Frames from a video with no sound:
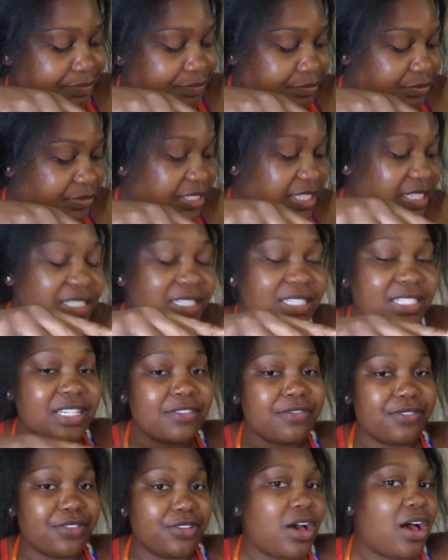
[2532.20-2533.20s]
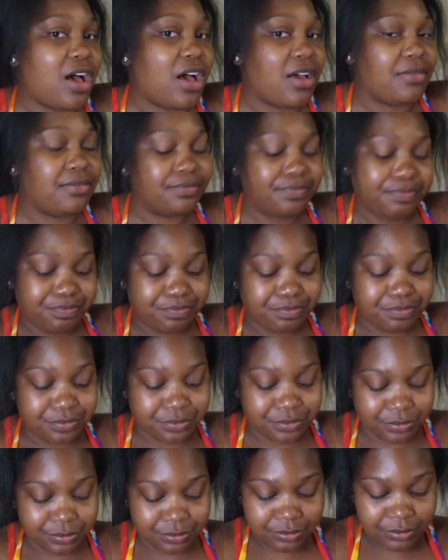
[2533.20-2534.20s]
Because it did feel hot.
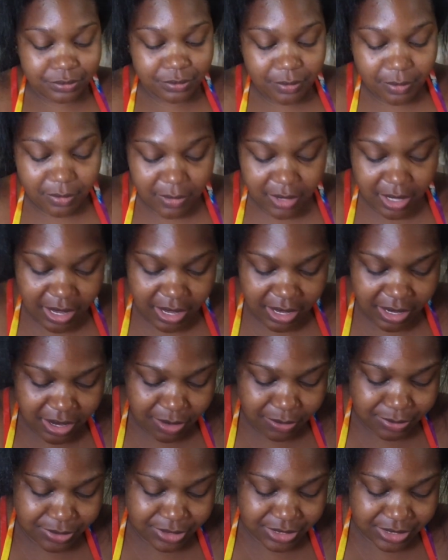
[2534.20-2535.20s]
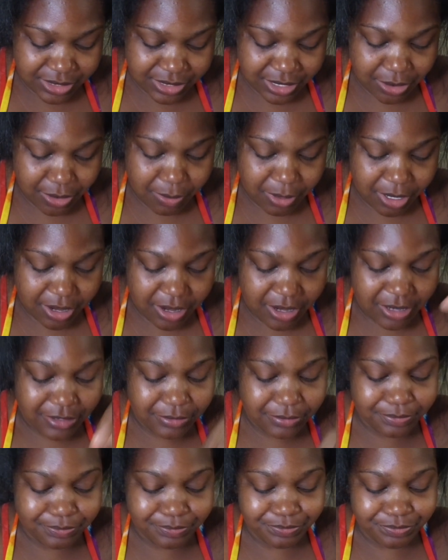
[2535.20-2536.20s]
And I was just like, oh my God.
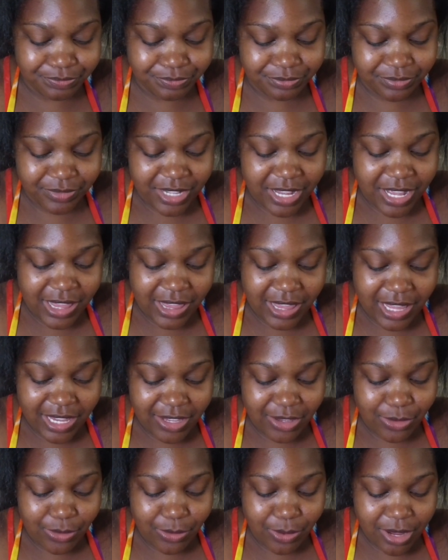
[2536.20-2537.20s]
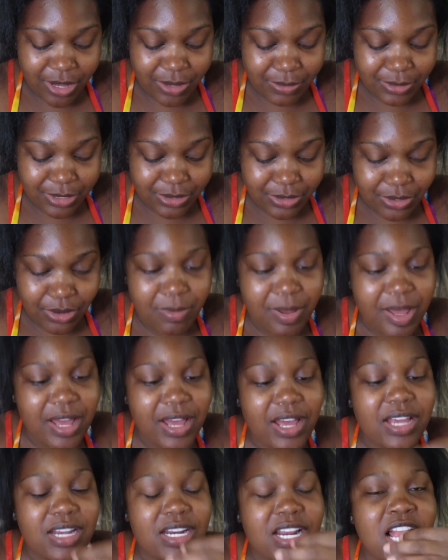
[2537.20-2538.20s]
Like, y'all, it was so
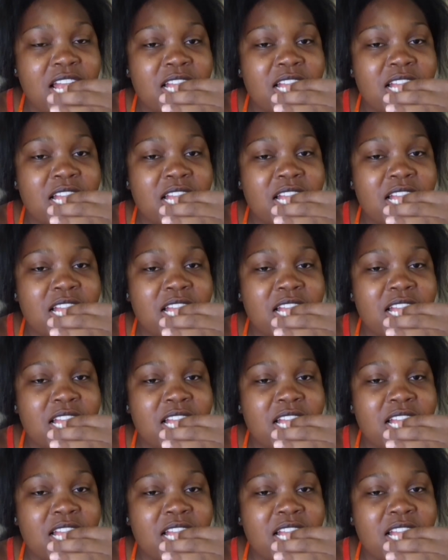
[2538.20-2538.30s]
bad.